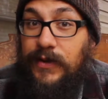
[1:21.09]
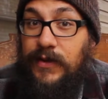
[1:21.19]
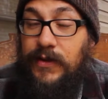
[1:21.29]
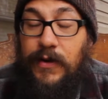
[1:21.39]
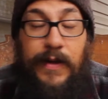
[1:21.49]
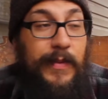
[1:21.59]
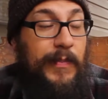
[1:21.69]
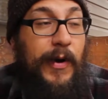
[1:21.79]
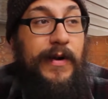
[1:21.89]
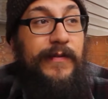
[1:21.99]
because I'm a
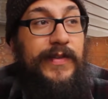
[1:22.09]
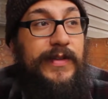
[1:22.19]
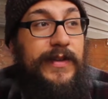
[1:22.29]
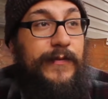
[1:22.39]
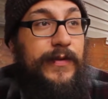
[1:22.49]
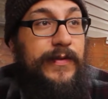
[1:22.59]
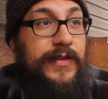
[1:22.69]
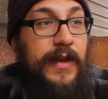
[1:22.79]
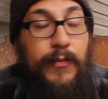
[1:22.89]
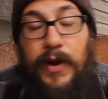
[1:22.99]
part of these different
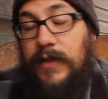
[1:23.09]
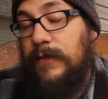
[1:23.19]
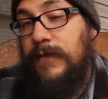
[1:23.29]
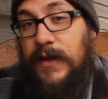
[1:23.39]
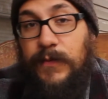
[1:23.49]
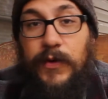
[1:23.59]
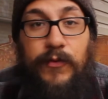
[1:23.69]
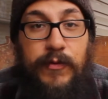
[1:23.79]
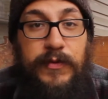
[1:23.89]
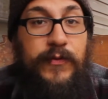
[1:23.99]
subreddits and Facebook
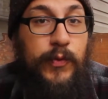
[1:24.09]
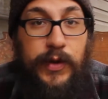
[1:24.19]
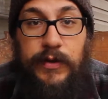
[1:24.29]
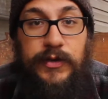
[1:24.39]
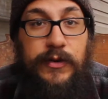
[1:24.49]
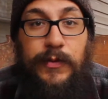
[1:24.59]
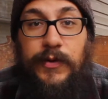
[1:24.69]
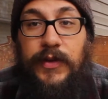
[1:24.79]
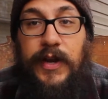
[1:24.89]
groups for YouTubers,